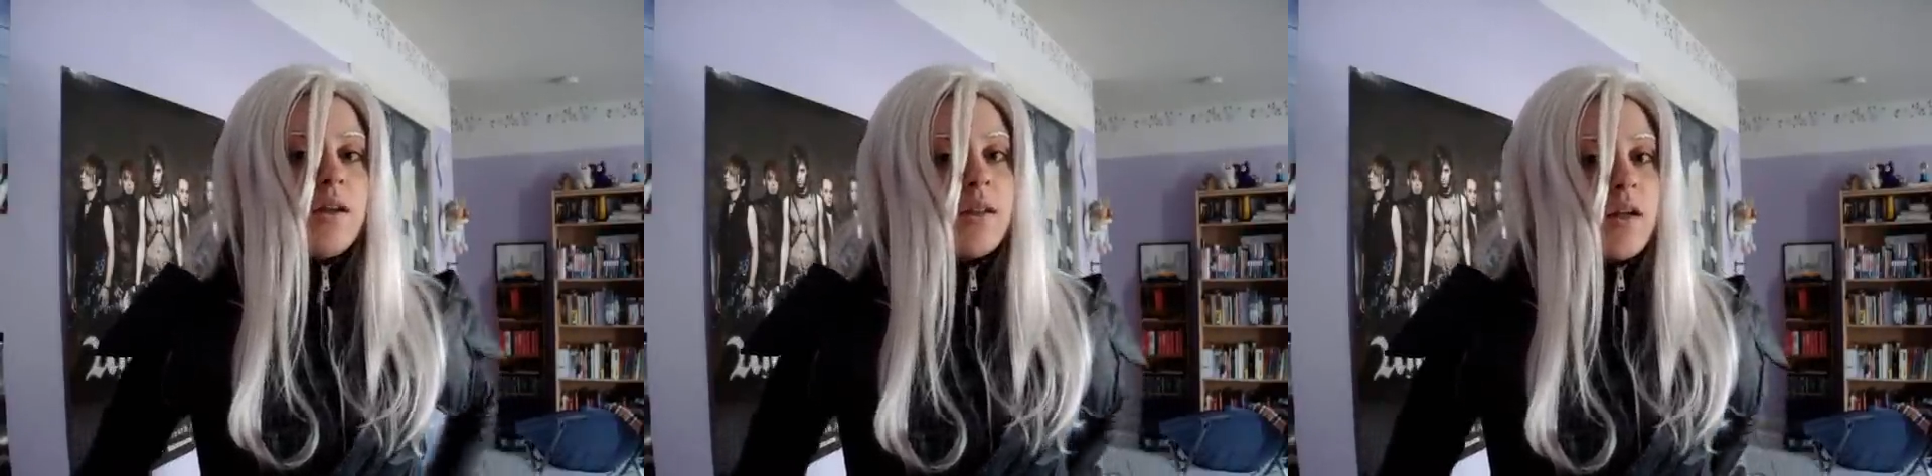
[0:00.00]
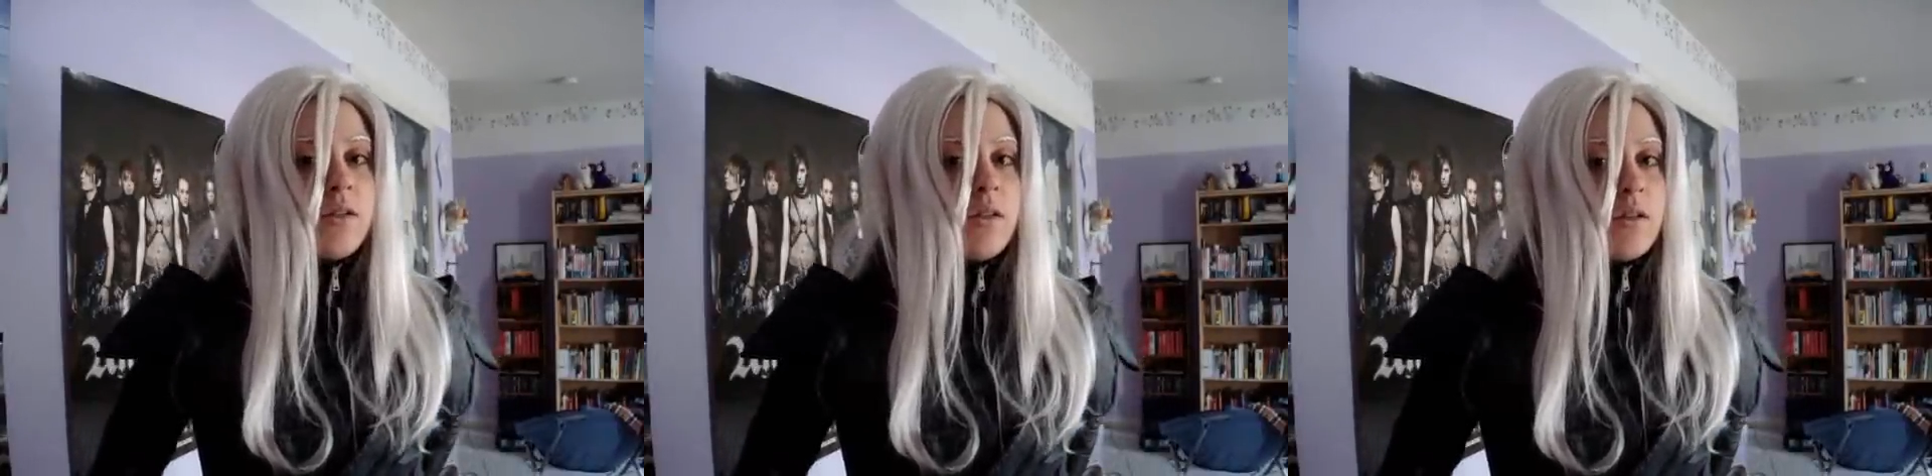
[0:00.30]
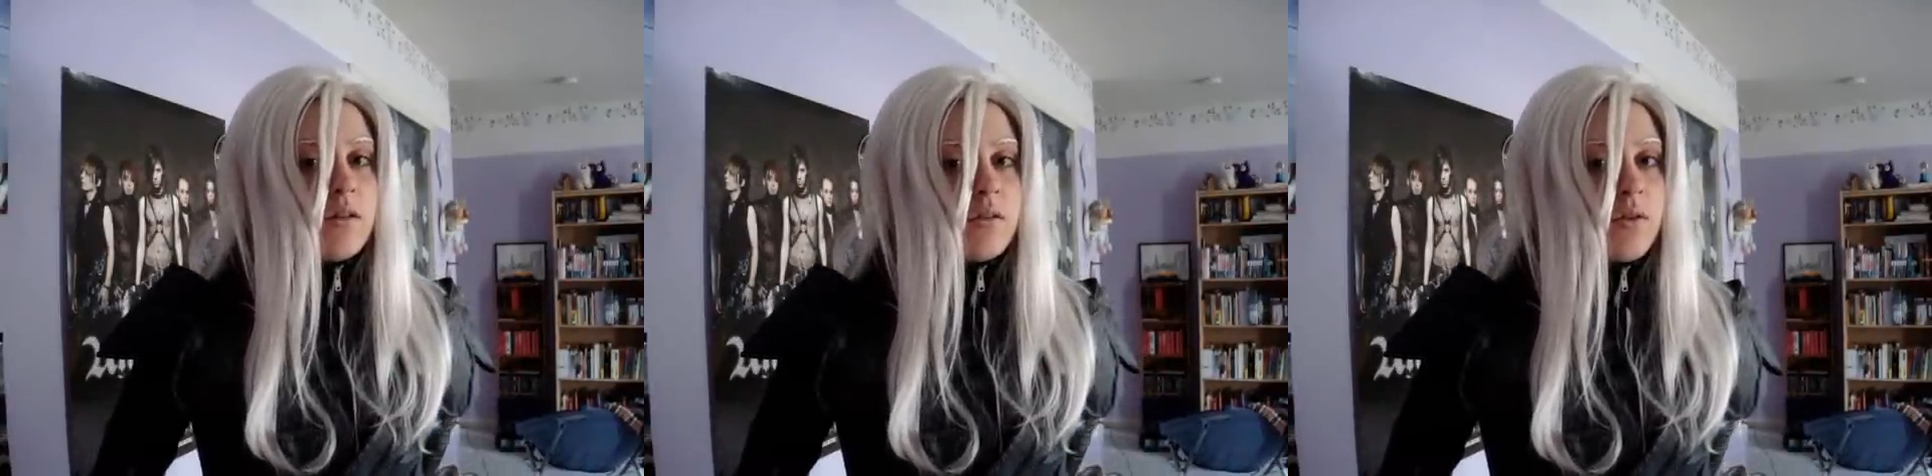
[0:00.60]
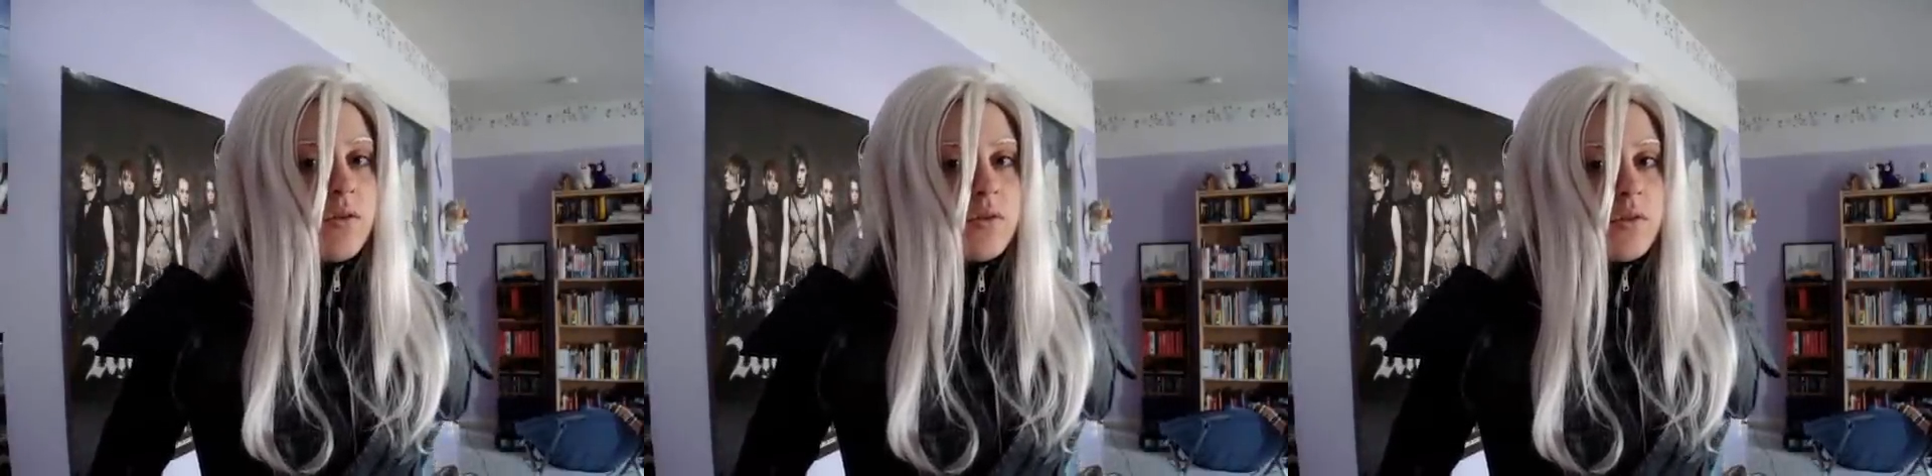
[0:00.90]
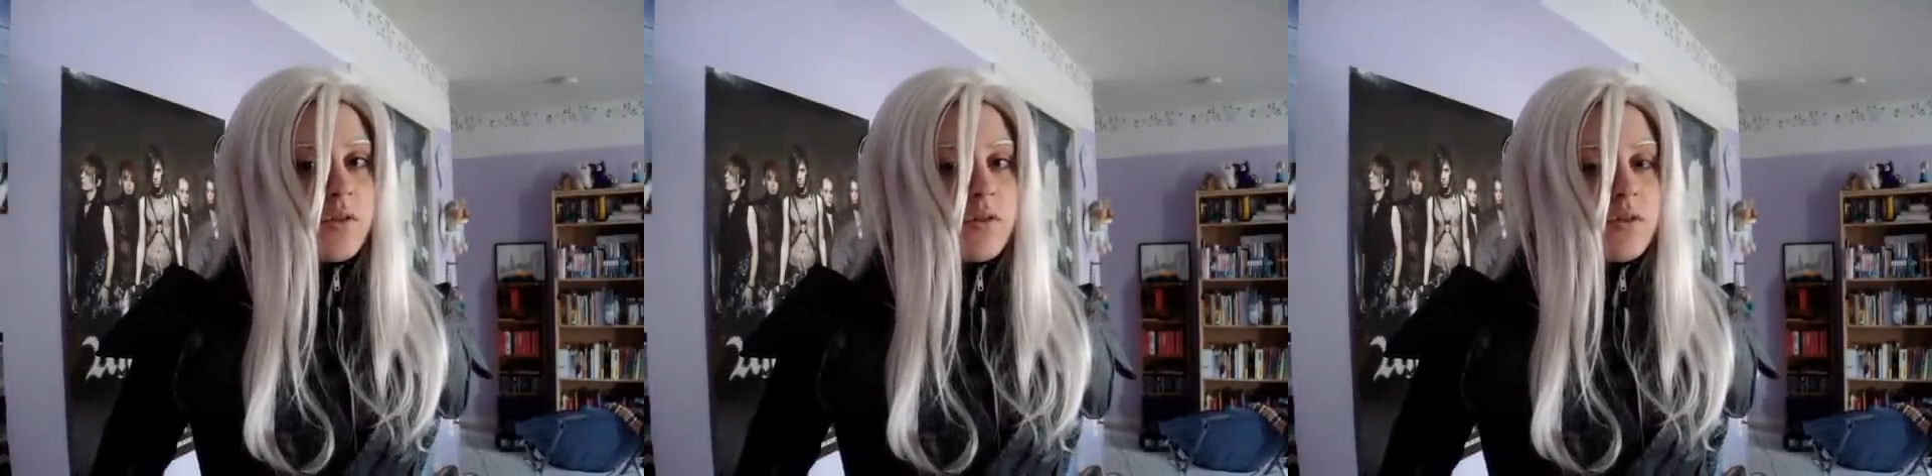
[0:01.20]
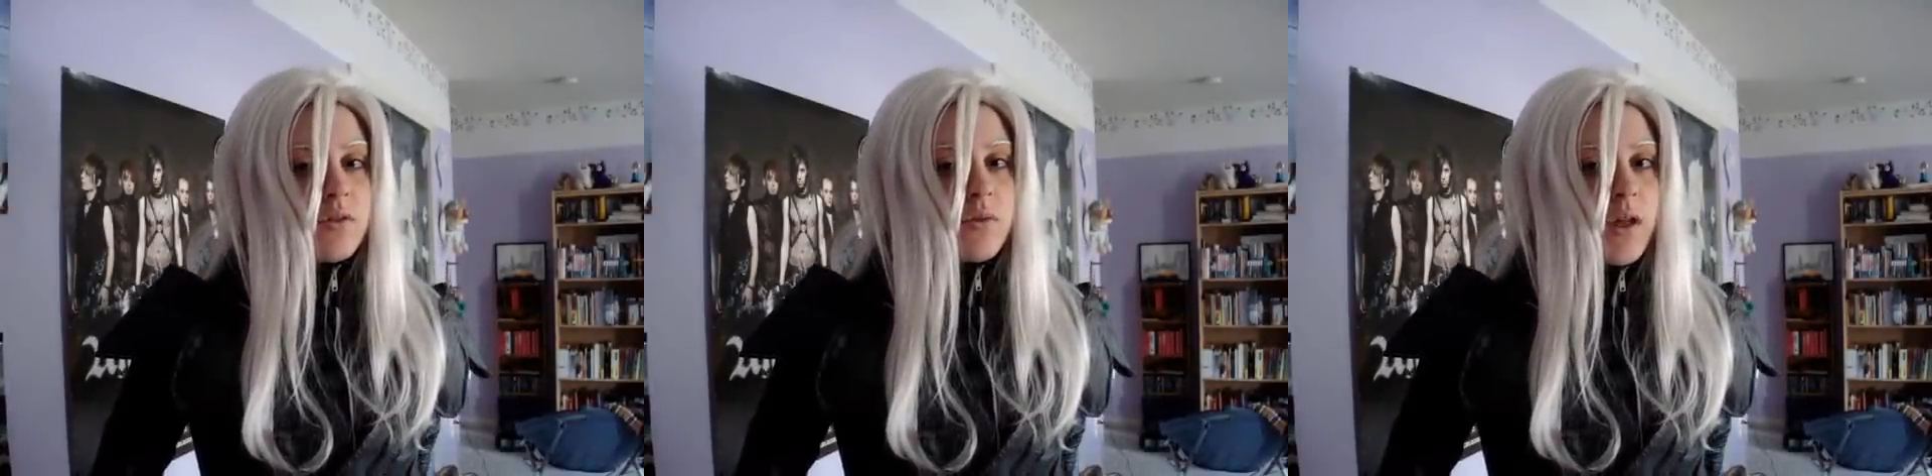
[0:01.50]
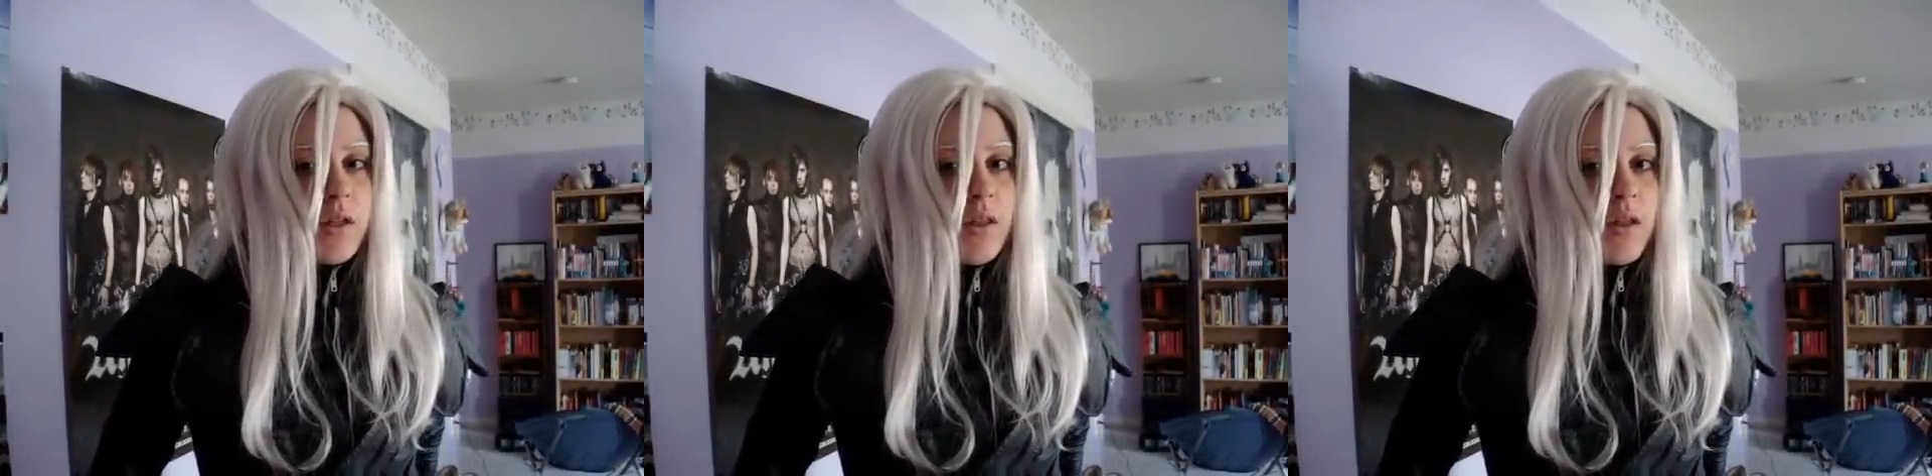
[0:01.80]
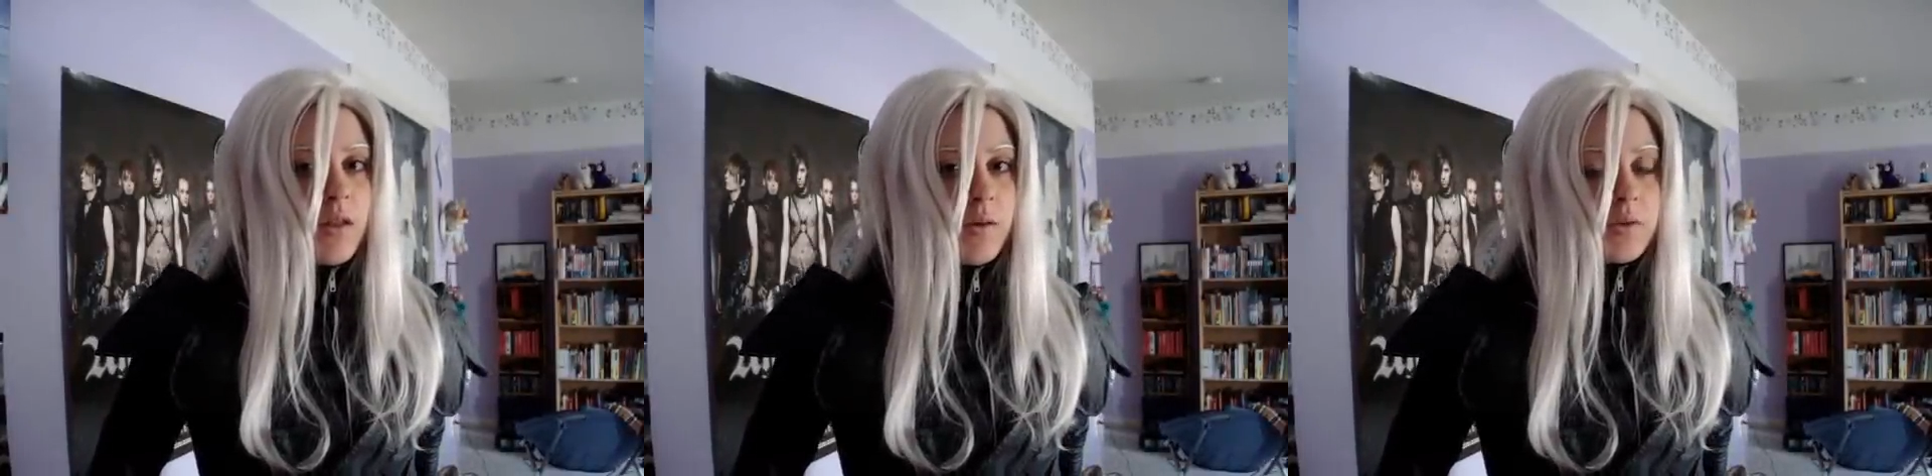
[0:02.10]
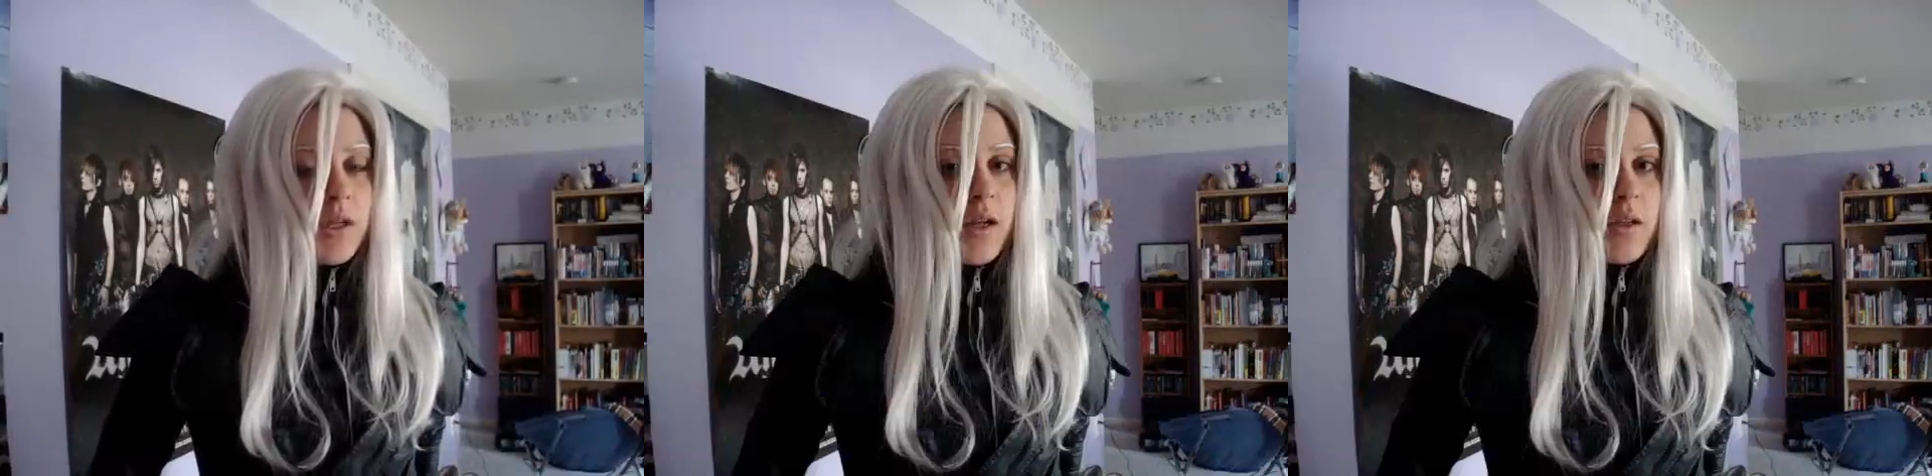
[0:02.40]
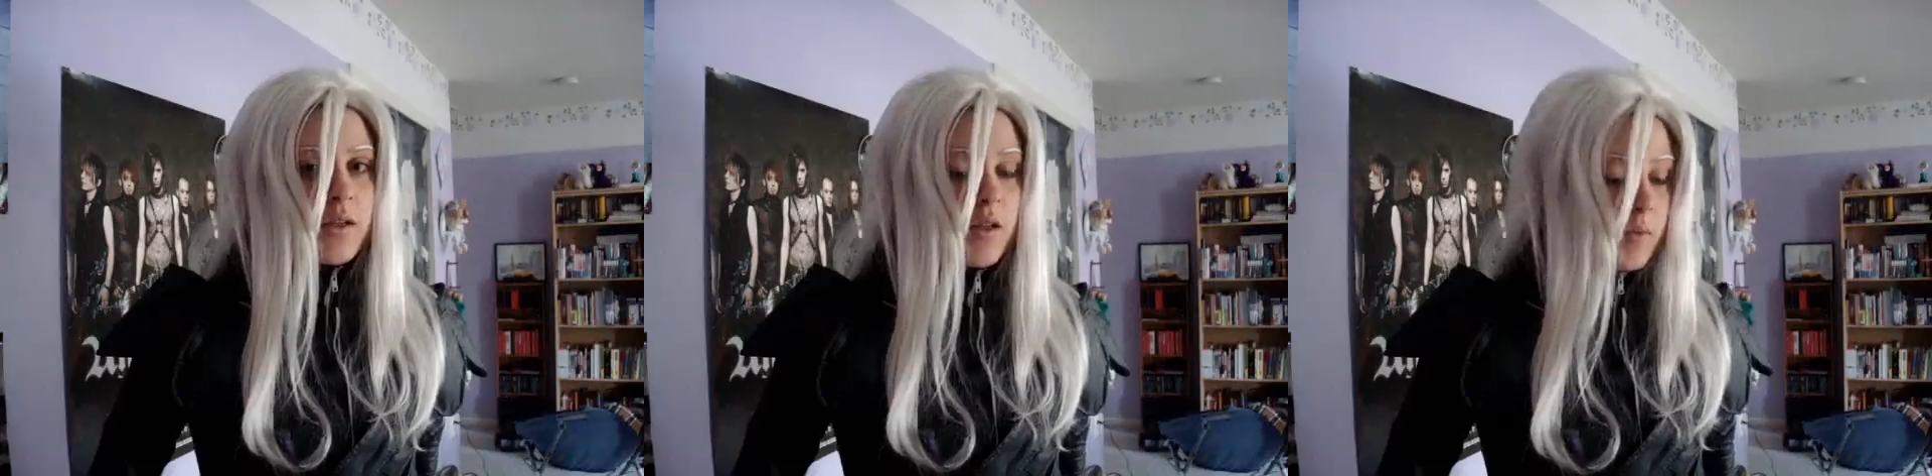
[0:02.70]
attach the gun's holster to that thing that was hanging